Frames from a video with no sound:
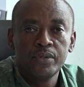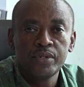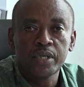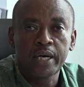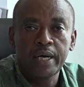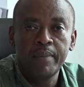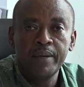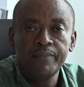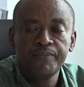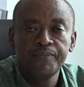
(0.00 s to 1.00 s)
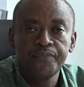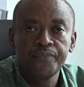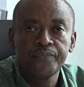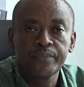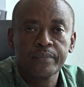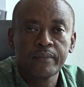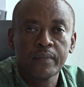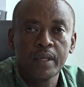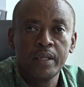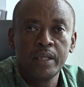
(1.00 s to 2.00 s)
Chakama
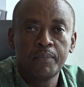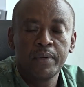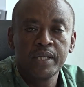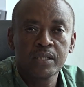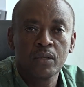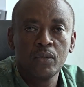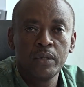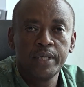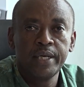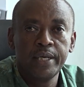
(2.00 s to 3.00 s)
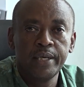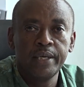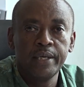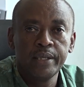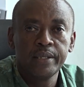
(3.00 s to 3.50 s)
in a place called Shakahola,